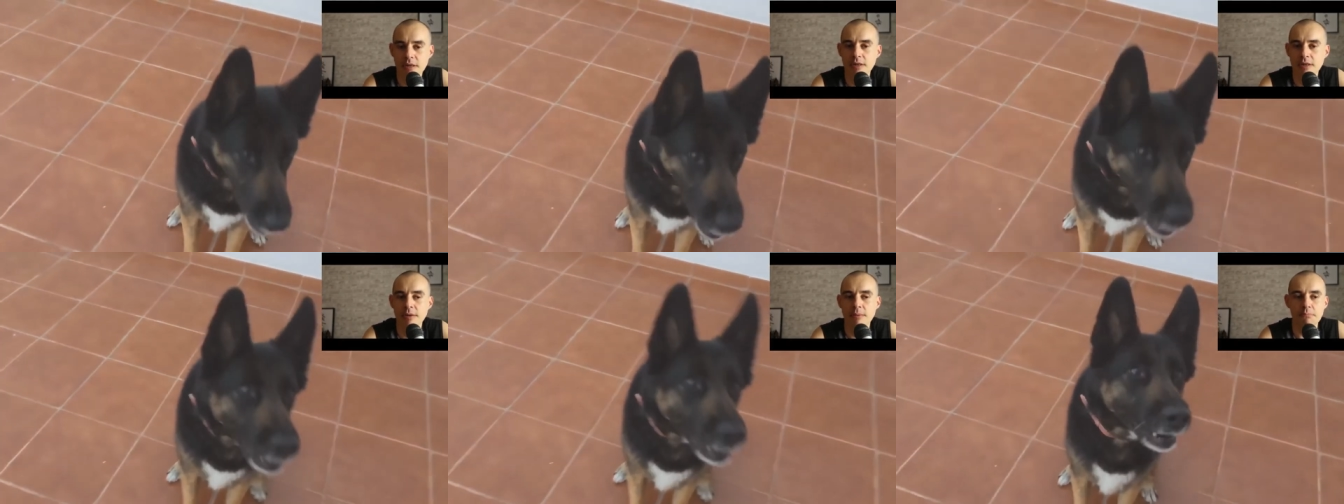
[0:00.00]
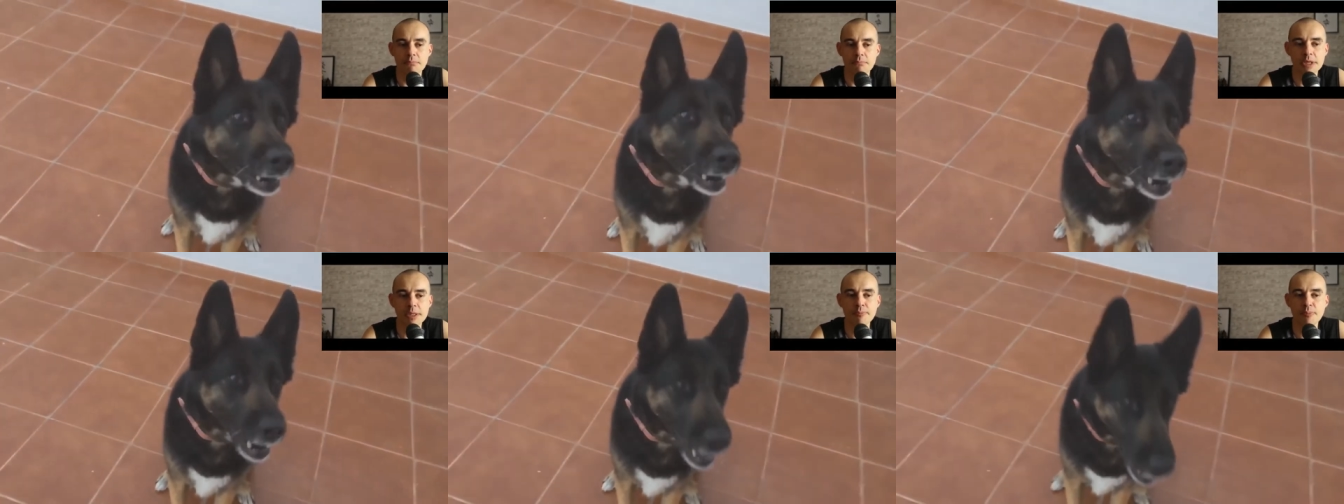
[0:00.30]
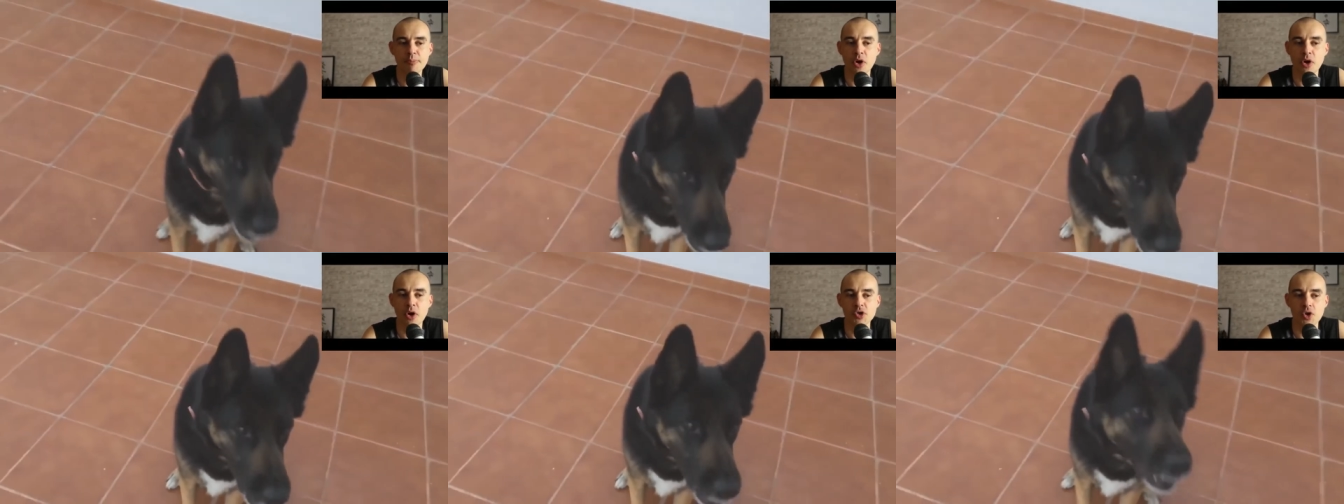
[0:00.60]

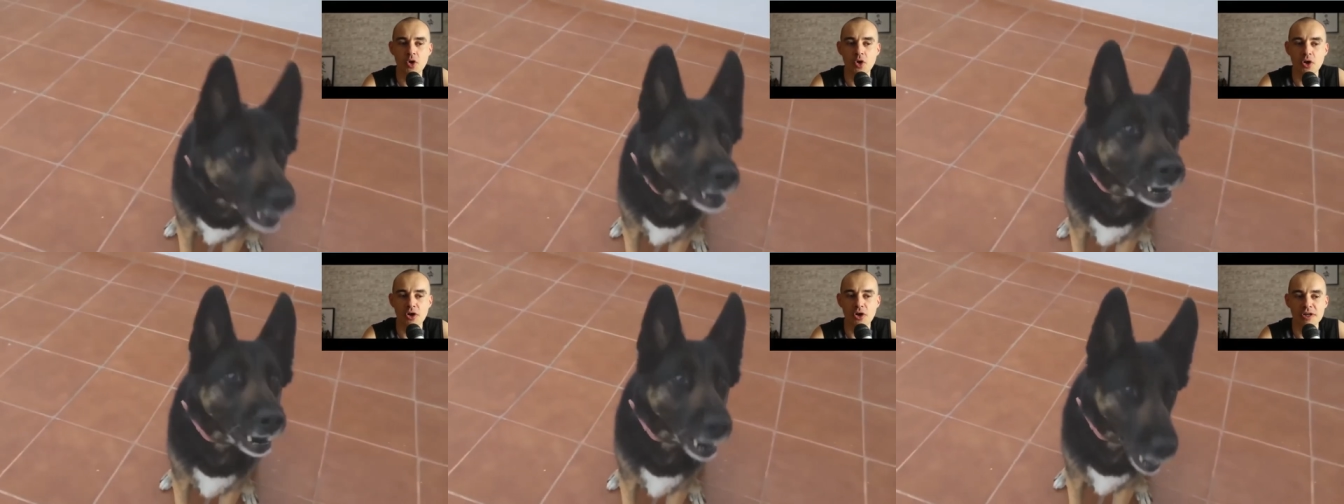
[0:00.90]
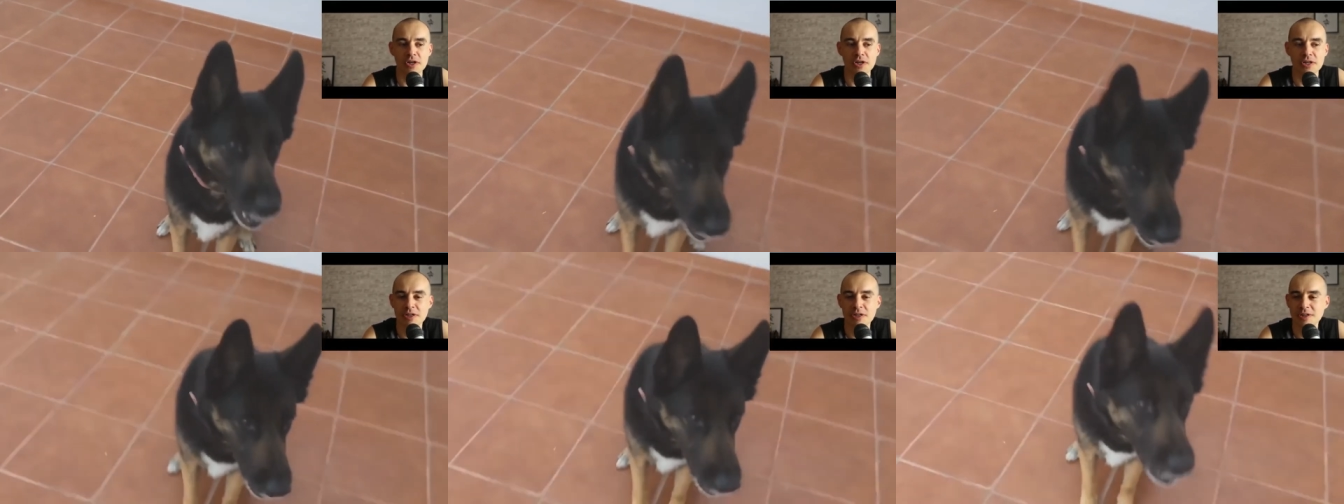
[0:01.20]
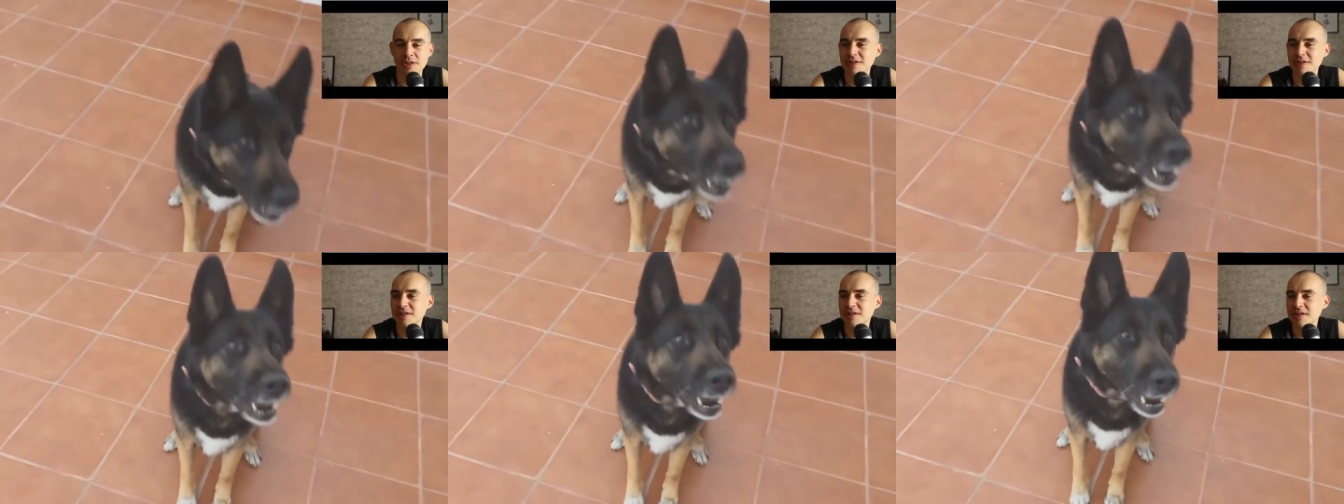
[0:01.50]
Beatbox dog.
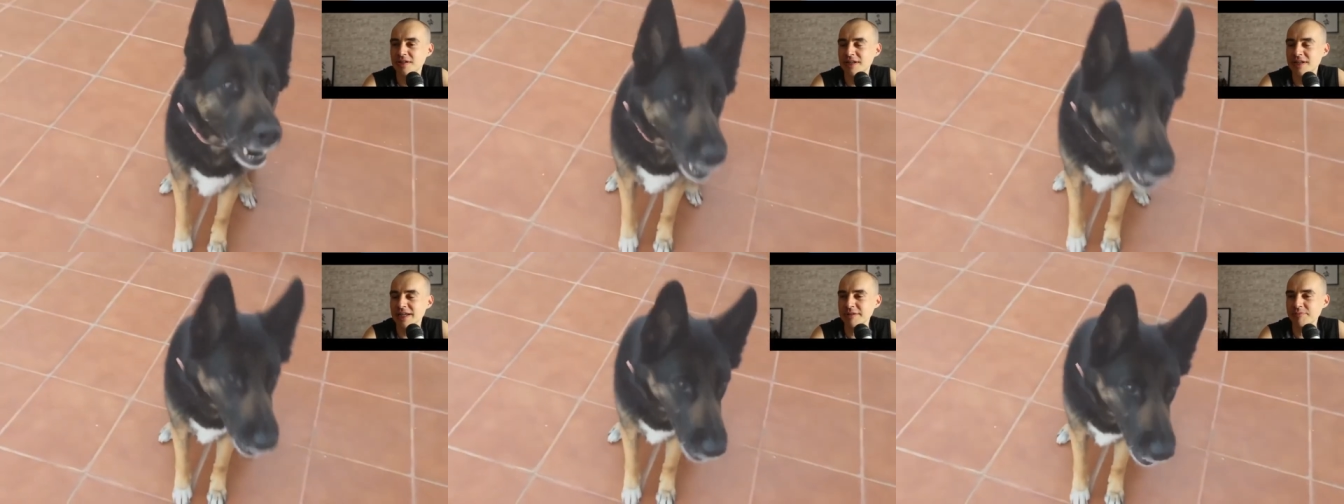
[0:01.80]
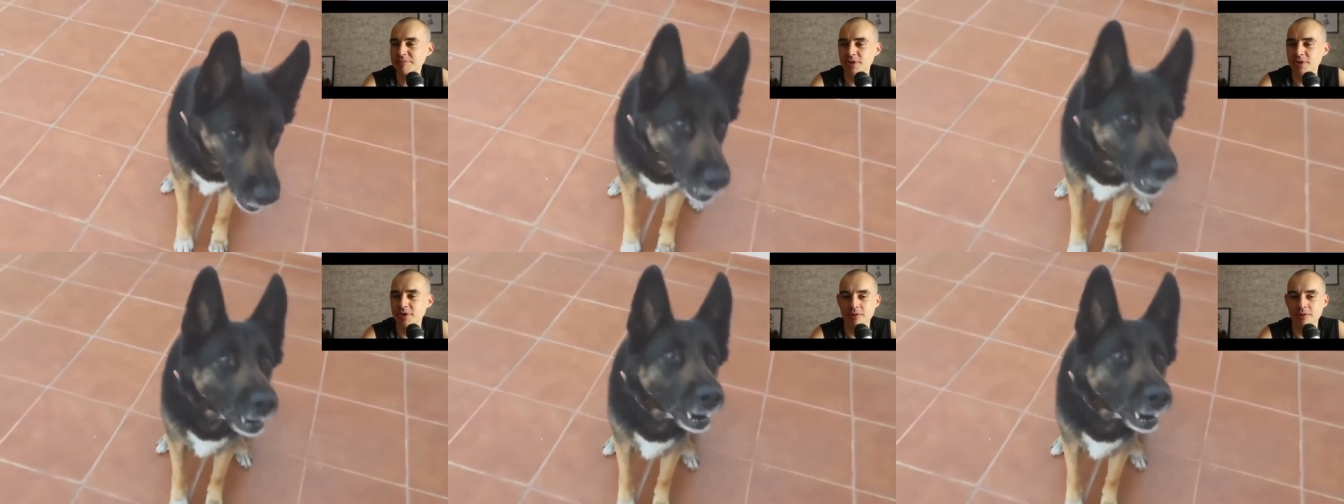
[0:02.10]
That's pretty